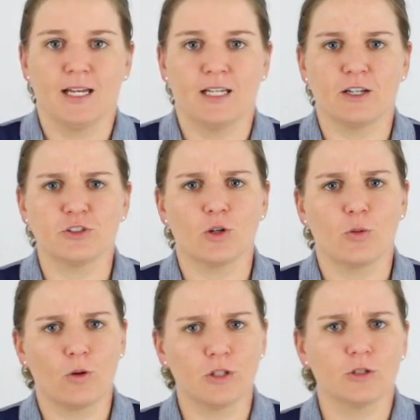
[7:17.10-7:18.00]
And also,
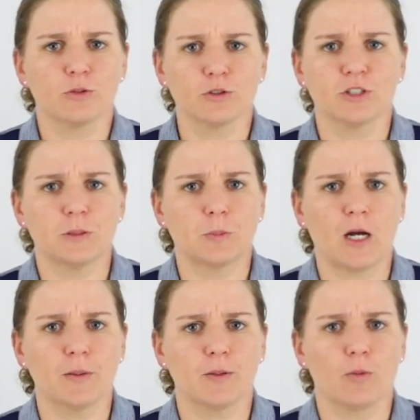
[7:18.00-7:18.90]
one of the rules that
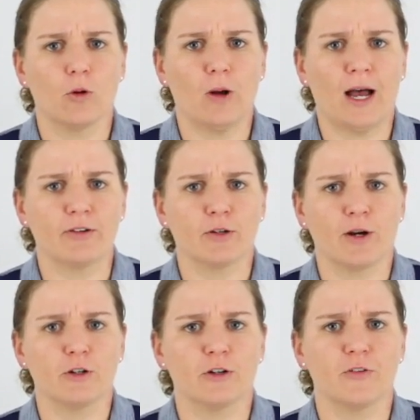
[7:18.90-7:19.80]
probably will have a
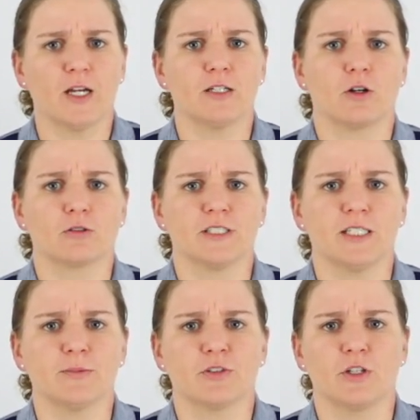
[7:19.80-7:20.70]
greater effect on
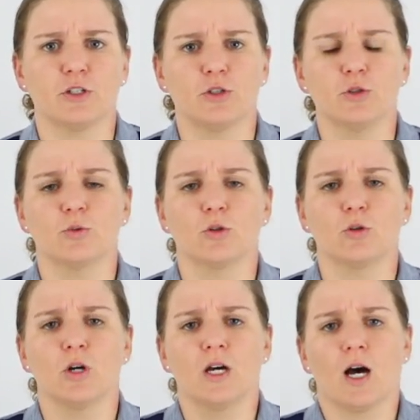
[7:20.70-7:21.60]
teams is the new
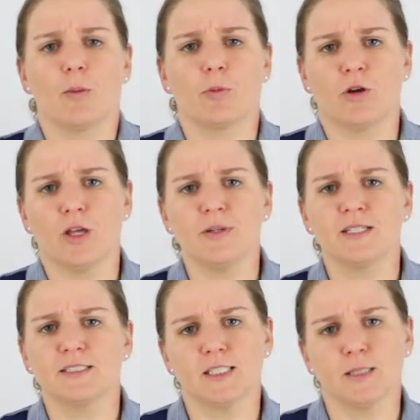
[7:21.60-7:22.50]
rule
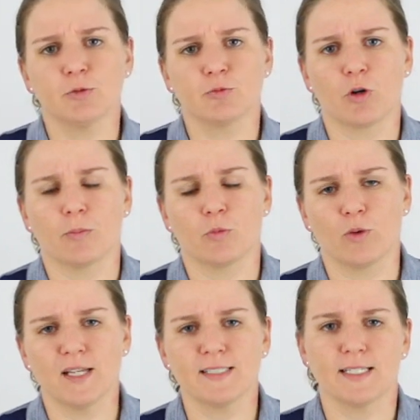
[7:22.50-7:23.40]
prohibiting teams from
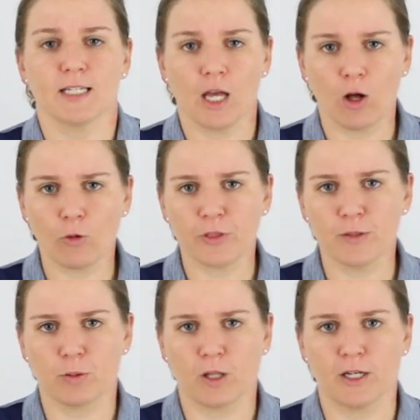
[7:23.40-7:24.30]
resting healthy
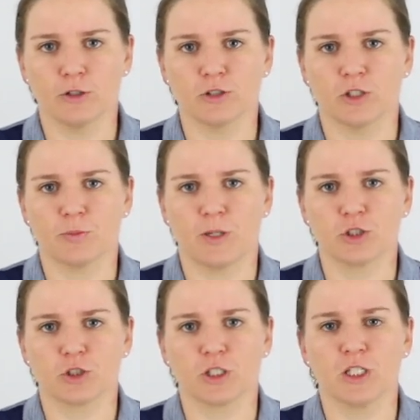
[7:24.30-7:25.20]
players,
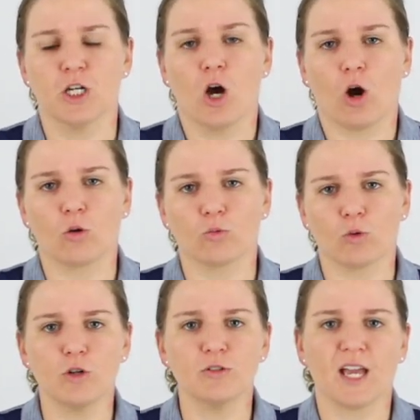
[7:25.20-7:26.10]
especially on
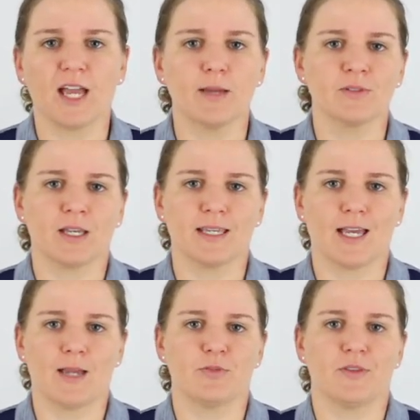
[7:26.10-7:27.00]
road games and
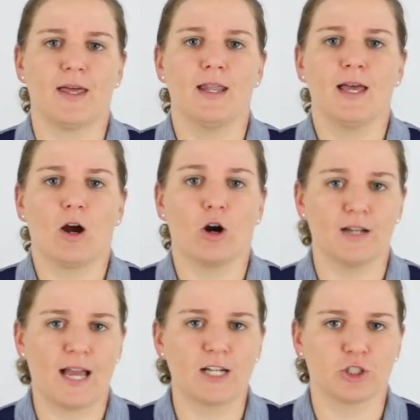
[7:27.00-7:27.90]
games that are
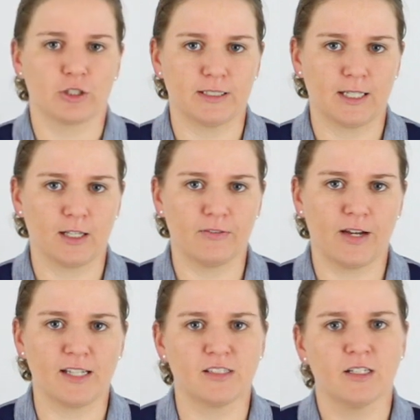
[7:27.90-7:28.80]
nationally
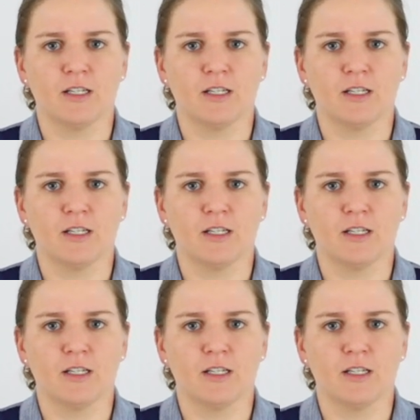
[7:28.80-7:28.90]
televised.